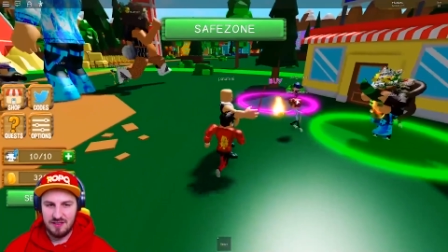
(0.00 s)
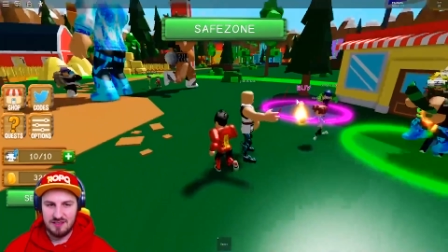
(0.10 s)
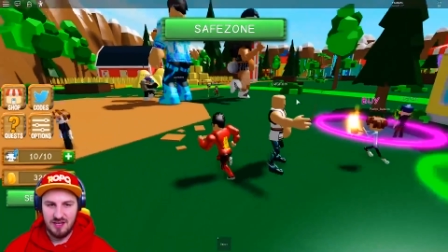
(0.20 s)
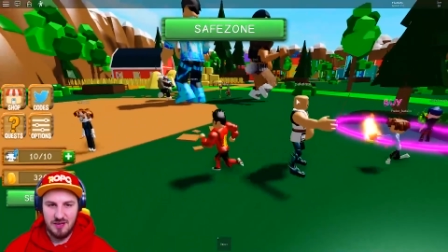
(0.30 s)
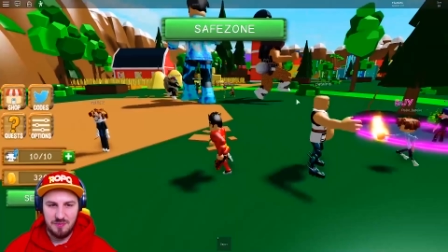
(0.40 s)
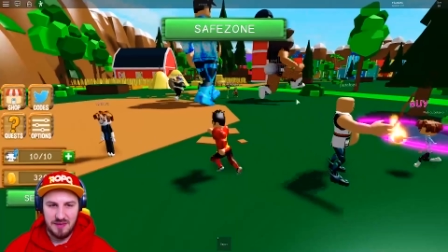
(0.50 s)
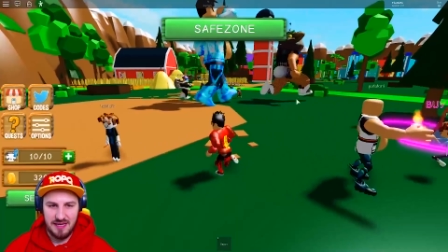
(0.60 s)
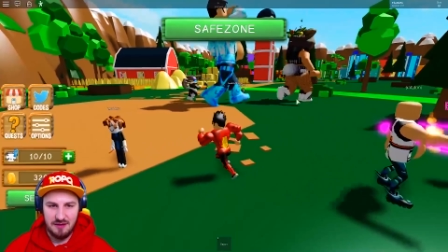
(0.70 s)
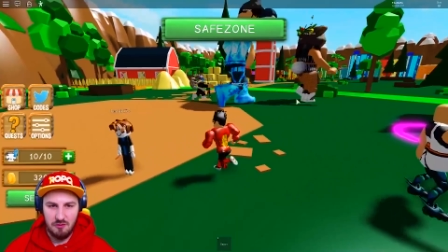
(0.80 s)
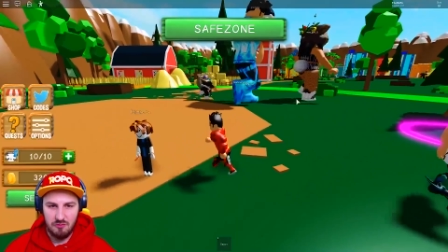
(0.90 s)
if you type
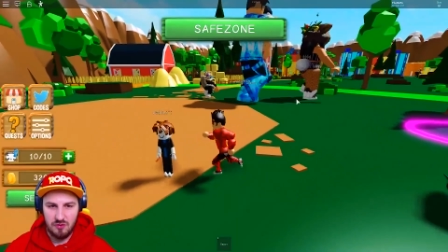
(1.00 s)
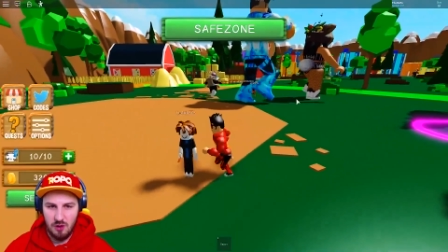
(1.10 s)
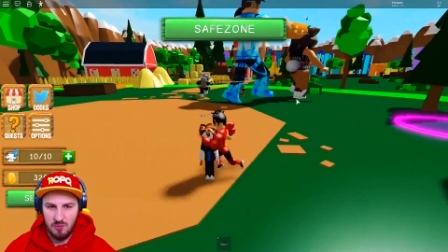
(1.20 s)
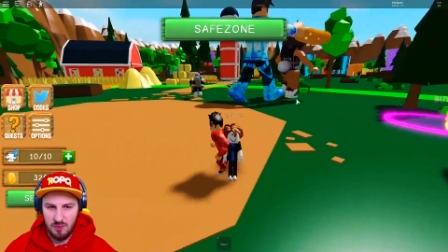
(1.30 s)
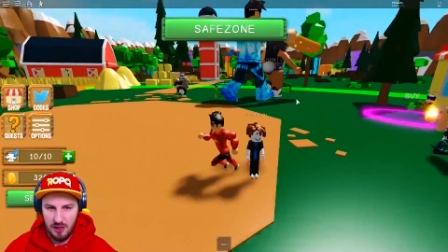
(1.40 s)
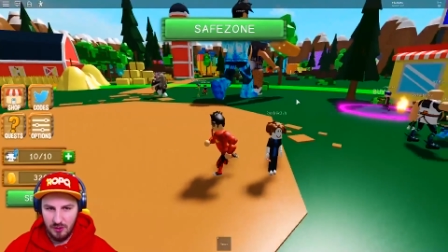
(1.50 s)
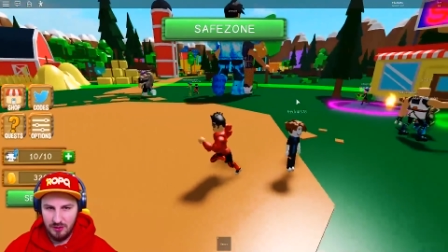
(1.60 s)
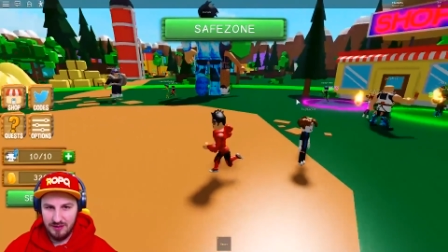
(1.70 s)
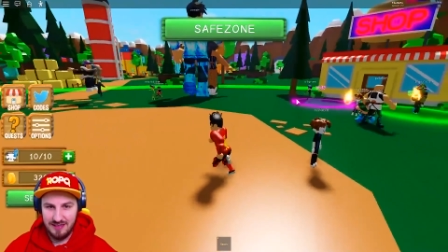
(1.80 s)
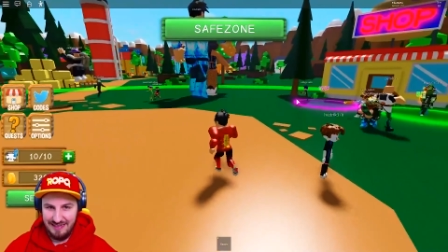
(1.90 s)
in
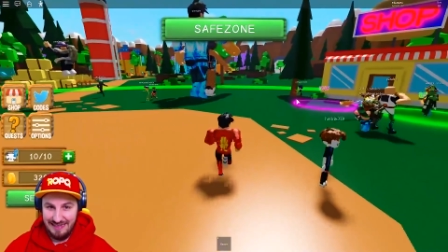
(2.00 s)
Ropo.